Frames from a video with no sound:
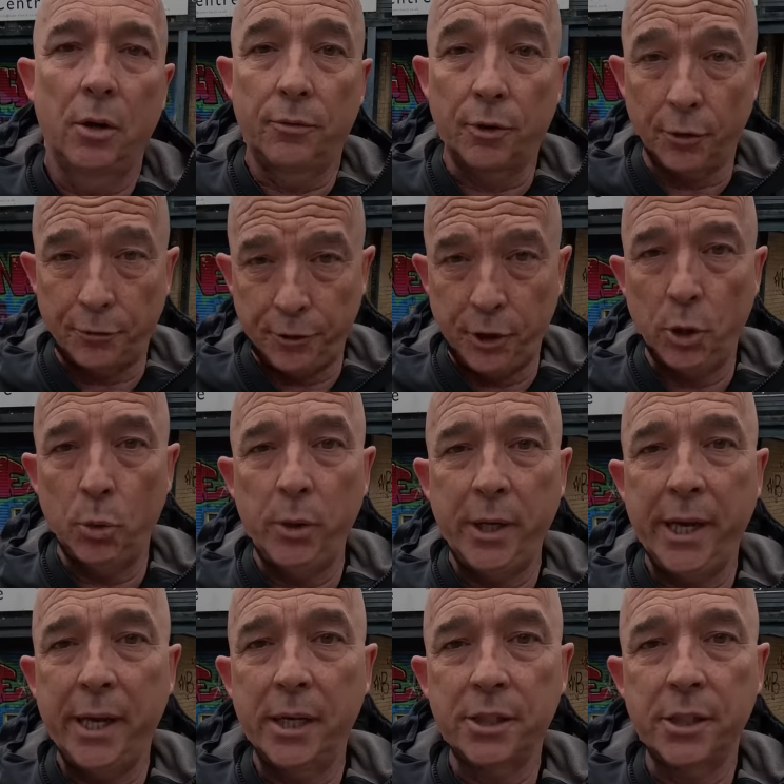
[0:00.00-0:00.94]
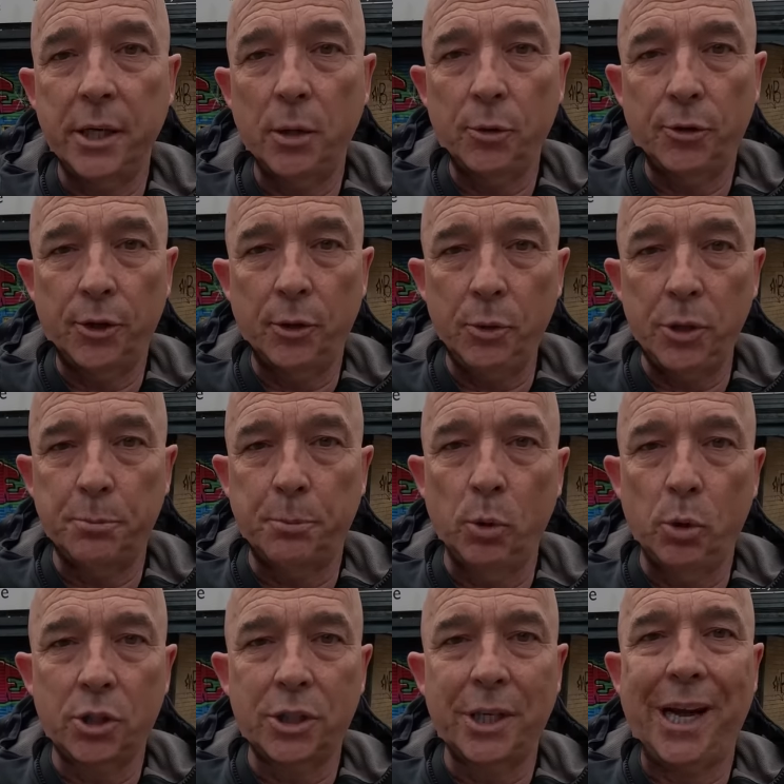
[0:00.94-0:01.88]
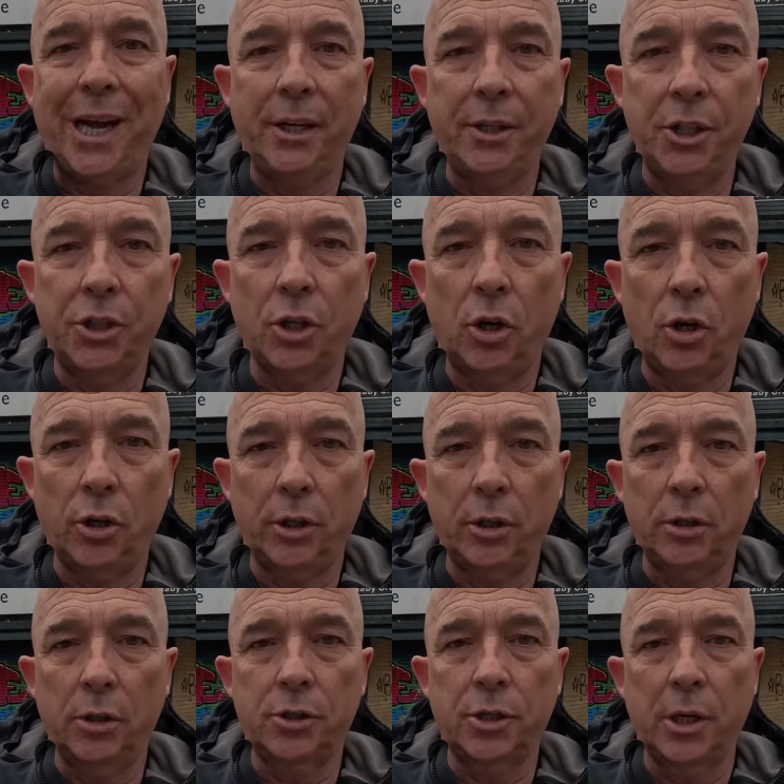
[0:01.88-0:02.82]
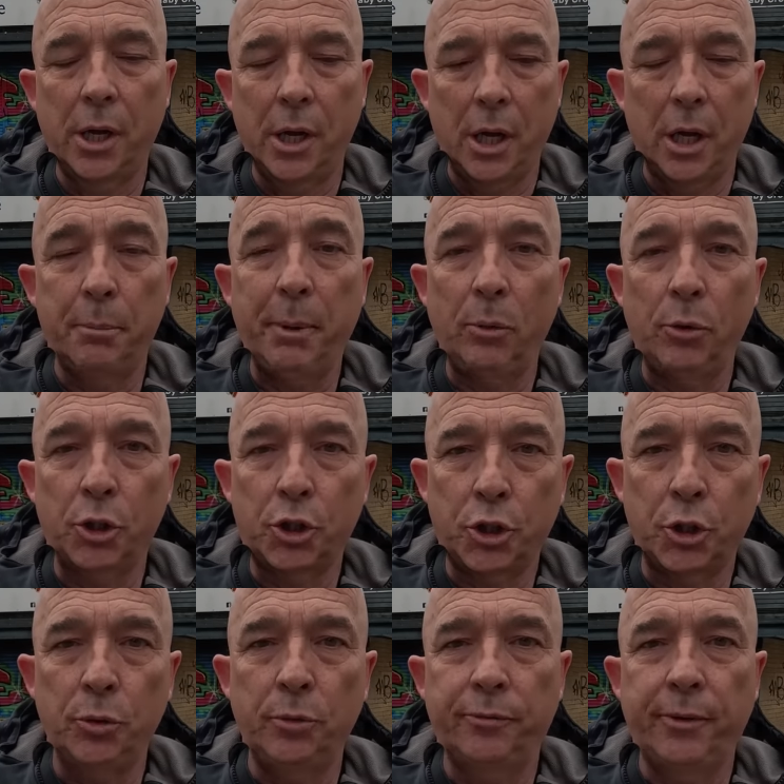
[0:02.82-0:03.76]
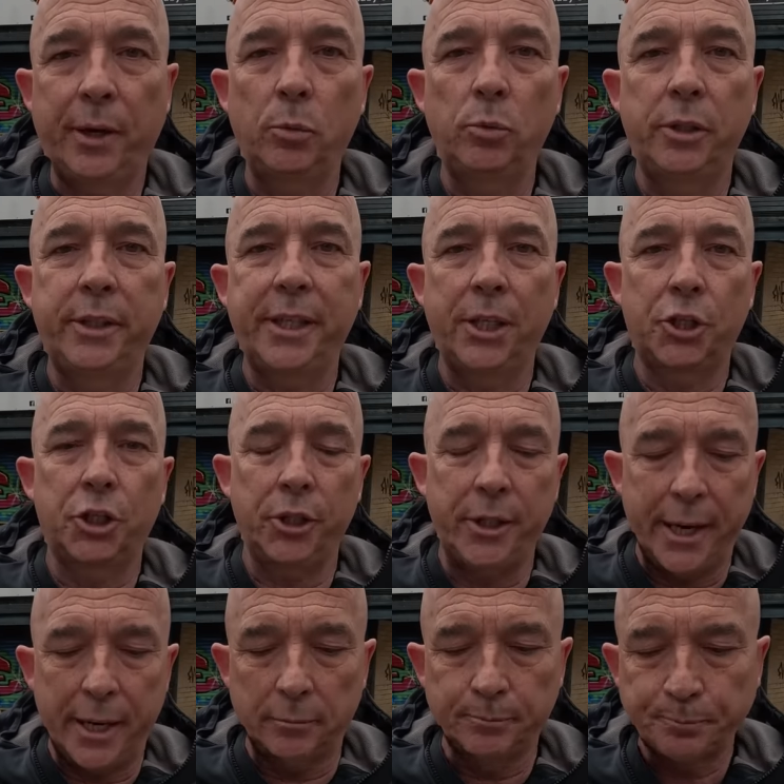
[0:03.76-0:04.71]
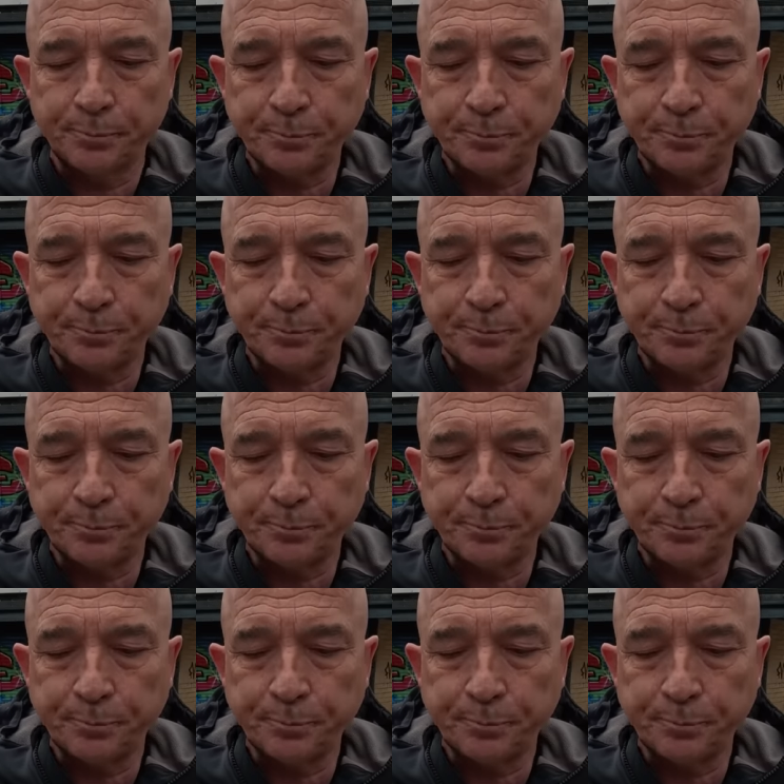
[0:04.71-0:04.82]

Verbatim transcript: for a few years now through his books and his articles about the true foundation year